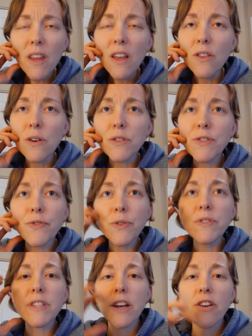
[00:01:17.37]
those
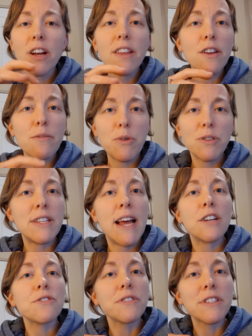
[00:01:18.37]
foods that are in their most
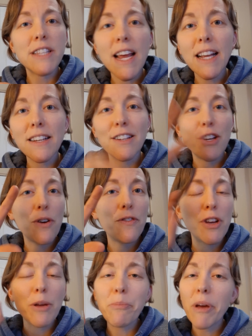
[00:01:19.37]
natural state,
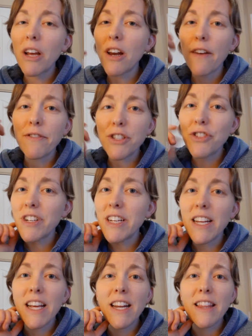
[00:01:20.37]
if you can pick it off a tree
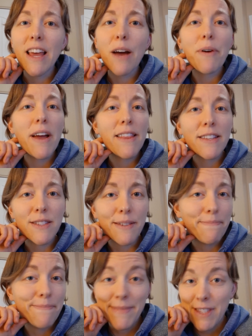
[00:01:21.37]
and eat it that way, it's
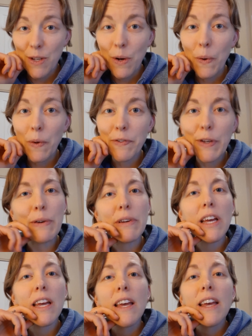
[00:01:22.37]
a whole
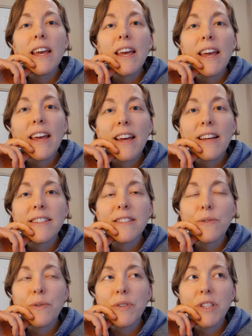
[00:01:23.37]
food.
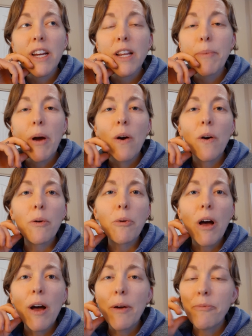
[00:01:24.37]
And we're talking about
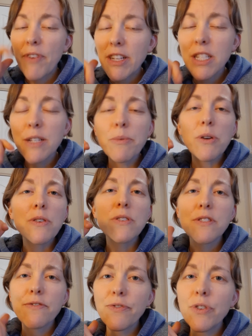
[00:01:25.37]

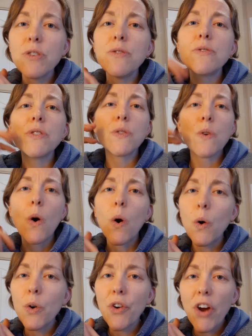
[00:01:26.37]
vegetables, fruits,
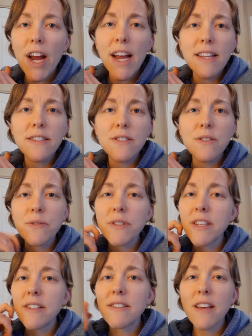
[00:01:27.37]
whole grains. Those
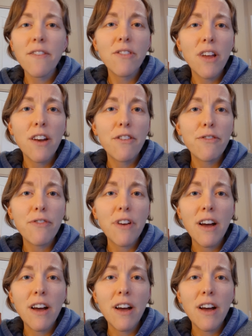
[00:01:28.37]
things have a lot of